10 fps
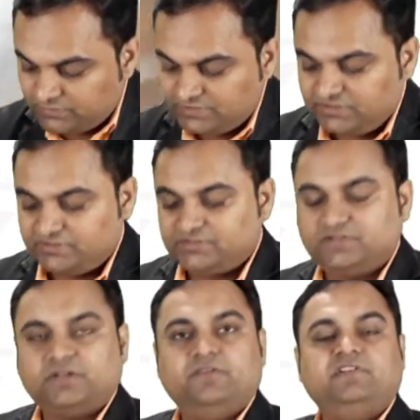Since
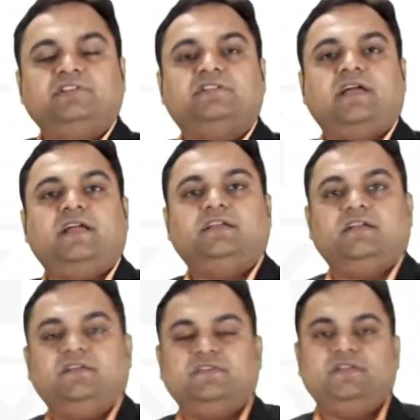the given crank
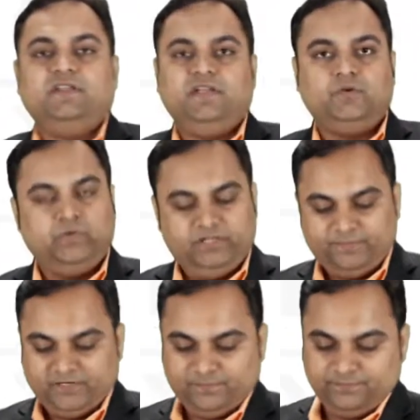is in
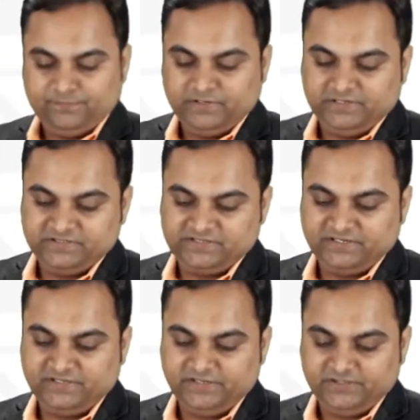equilibrium, it is
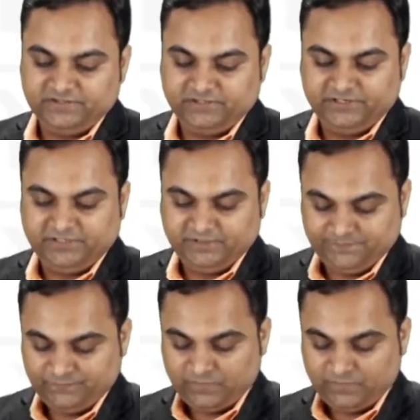said in the data.